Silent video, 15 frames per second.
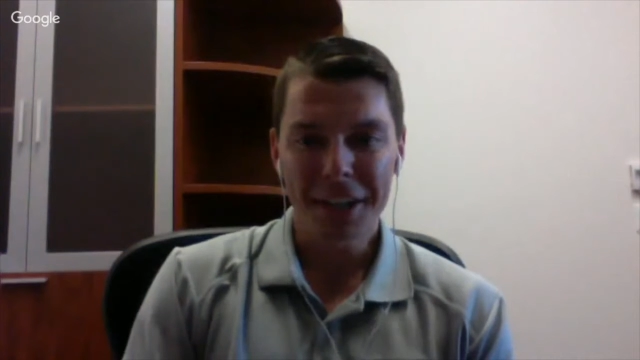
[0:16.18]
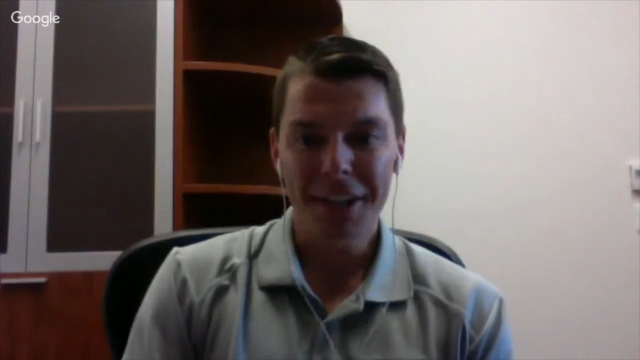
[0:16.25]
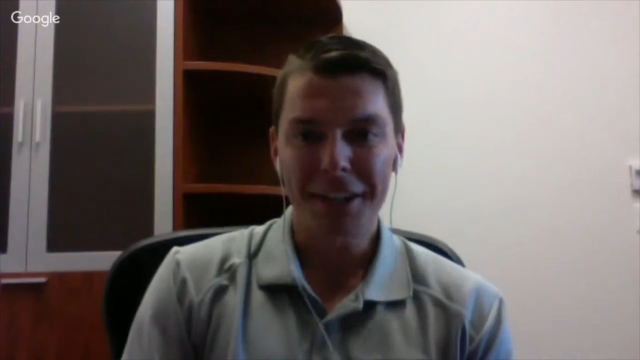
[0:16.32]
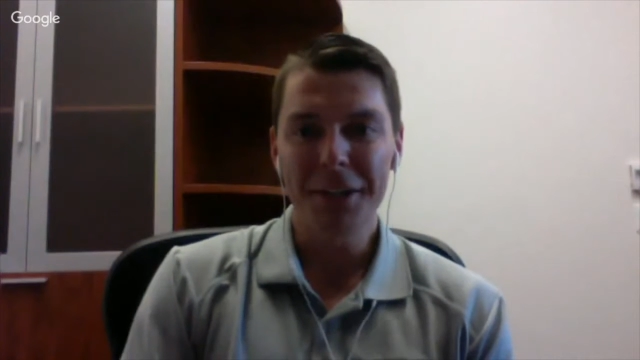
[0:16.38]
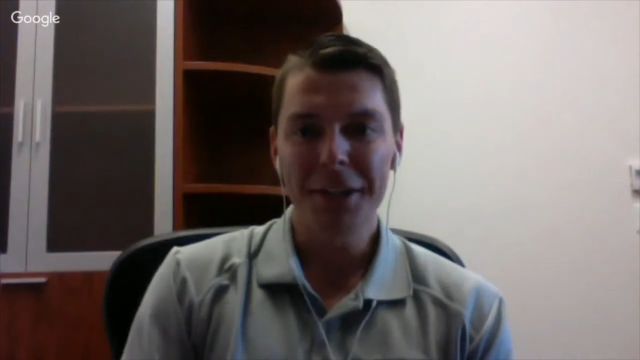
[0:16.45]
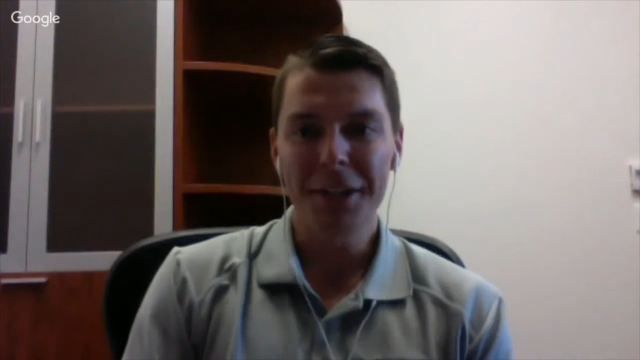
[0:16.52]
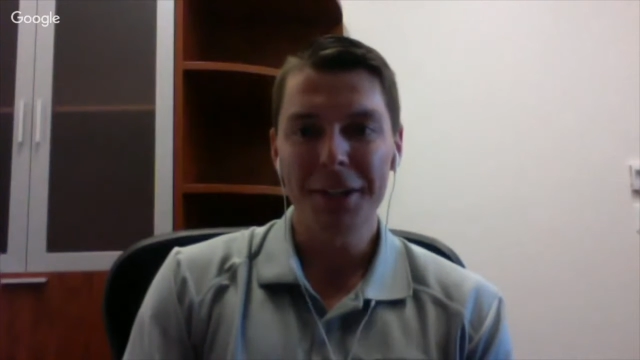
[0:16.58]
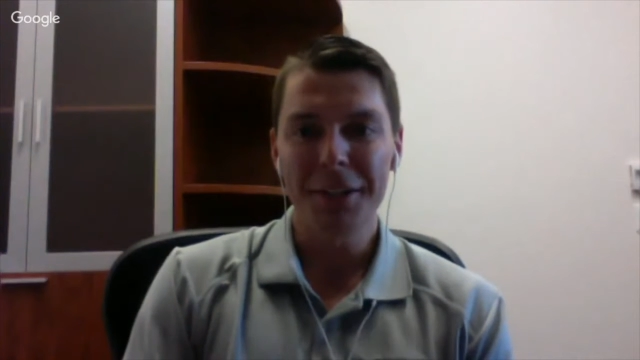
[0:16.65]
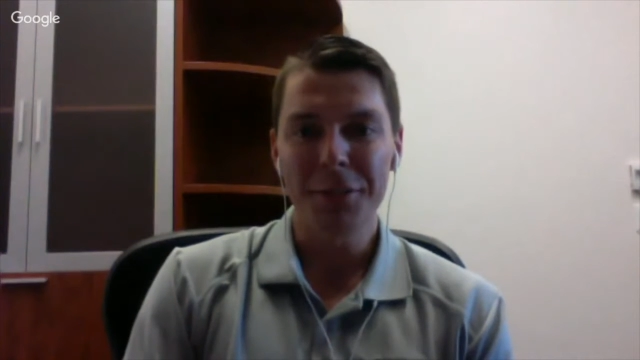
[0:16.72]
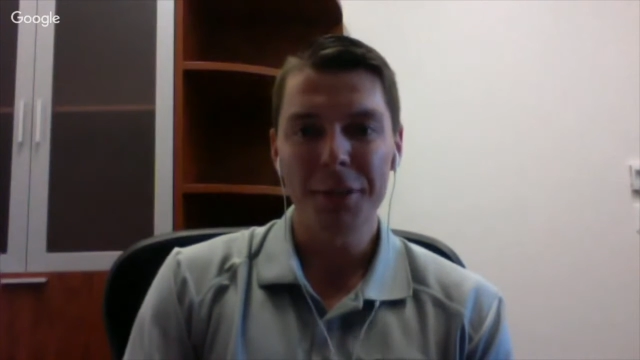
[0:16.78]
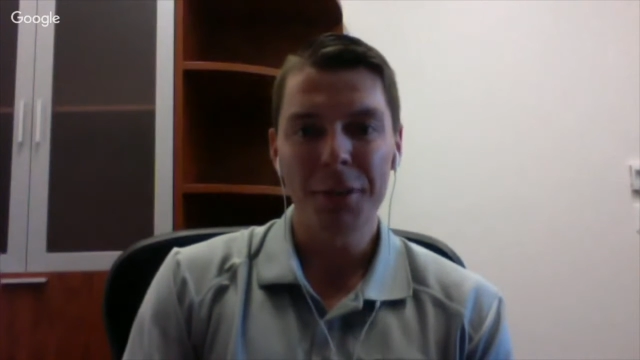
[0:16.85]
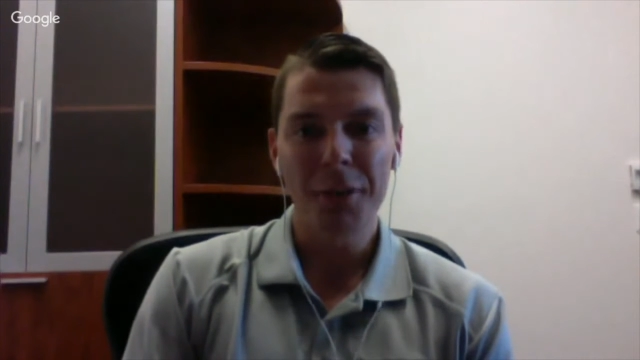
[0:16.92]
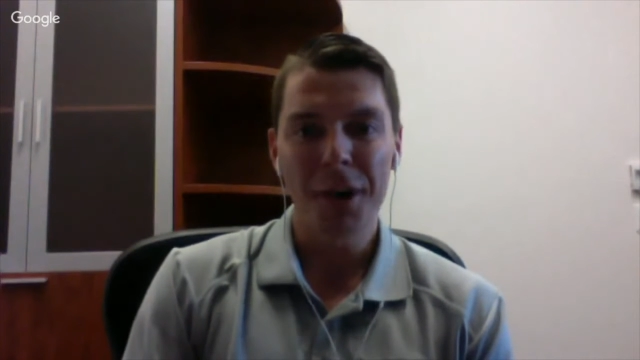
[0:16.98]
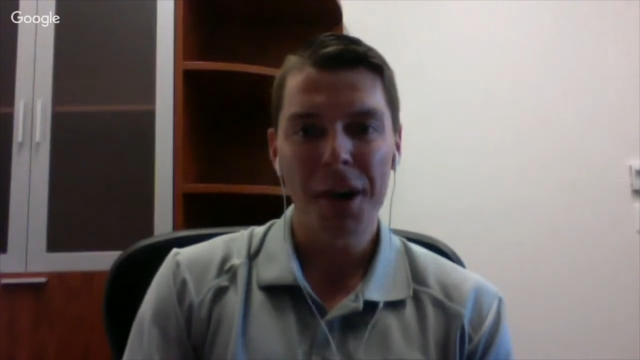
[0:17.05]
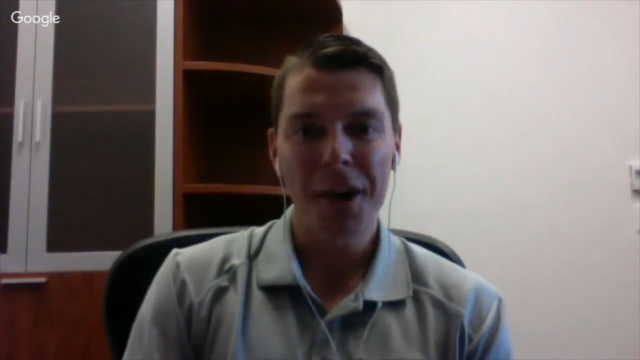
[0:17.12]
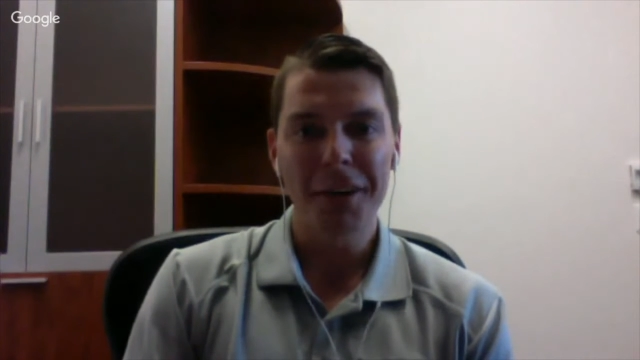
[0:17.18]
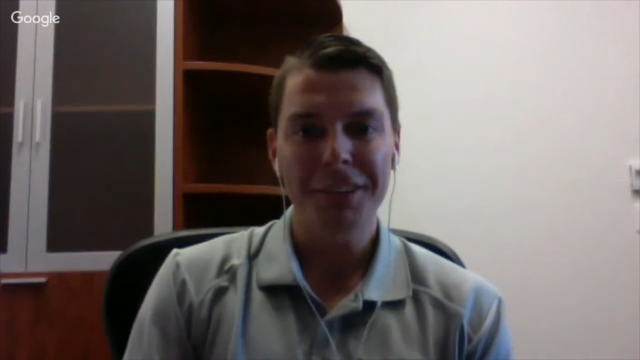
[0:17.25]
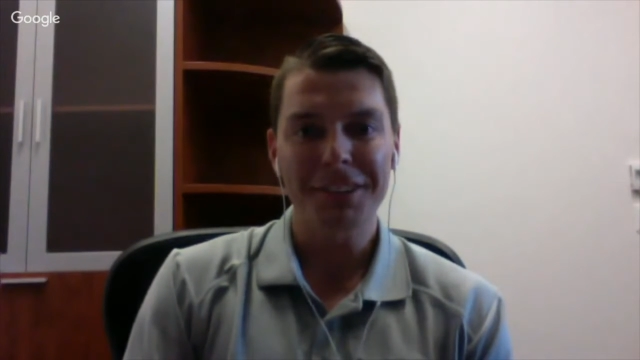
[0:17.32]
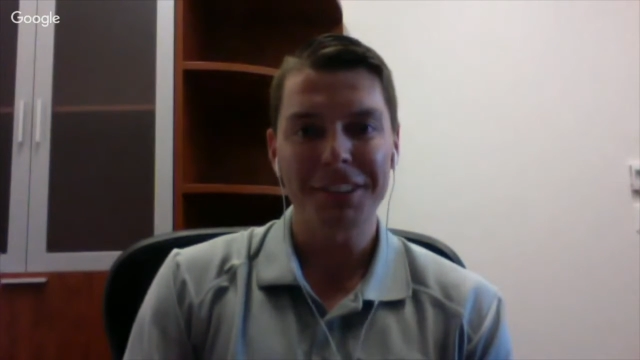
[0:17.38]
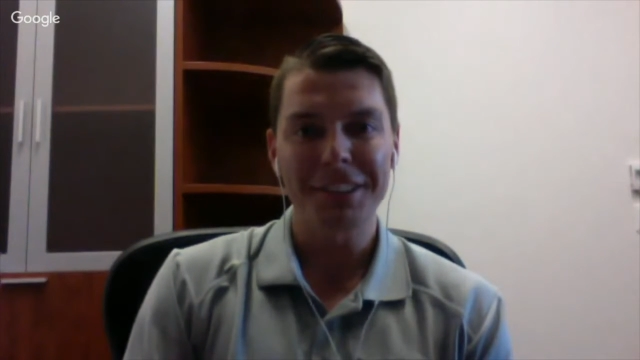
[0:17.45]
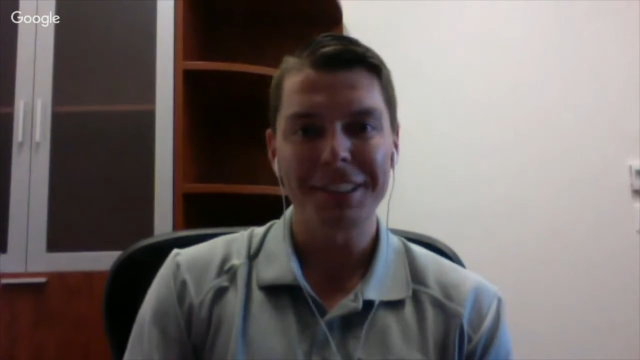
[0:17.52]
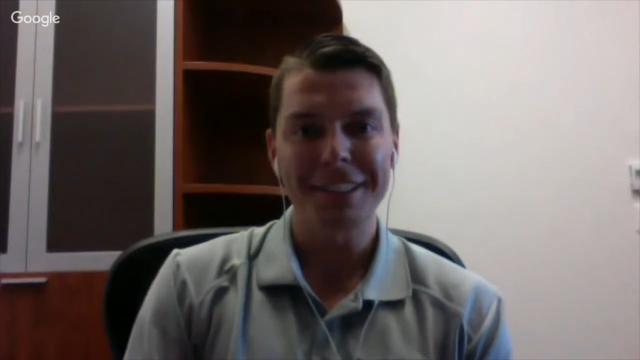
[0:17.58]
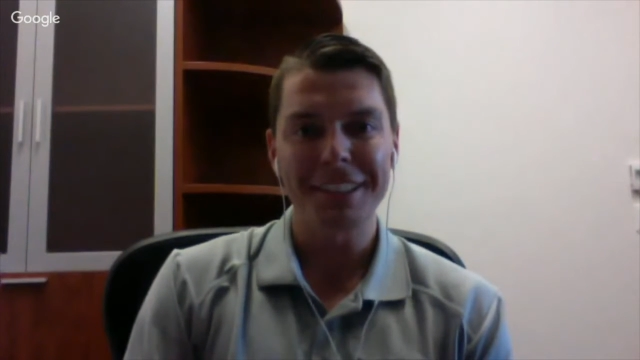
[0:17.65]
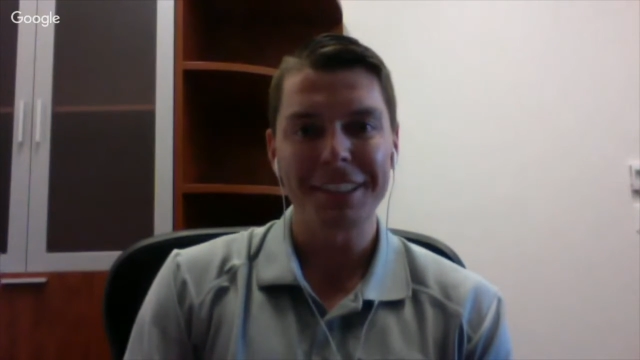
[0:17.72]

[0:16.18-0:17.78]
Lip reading: good. Doing well. It's good to see you.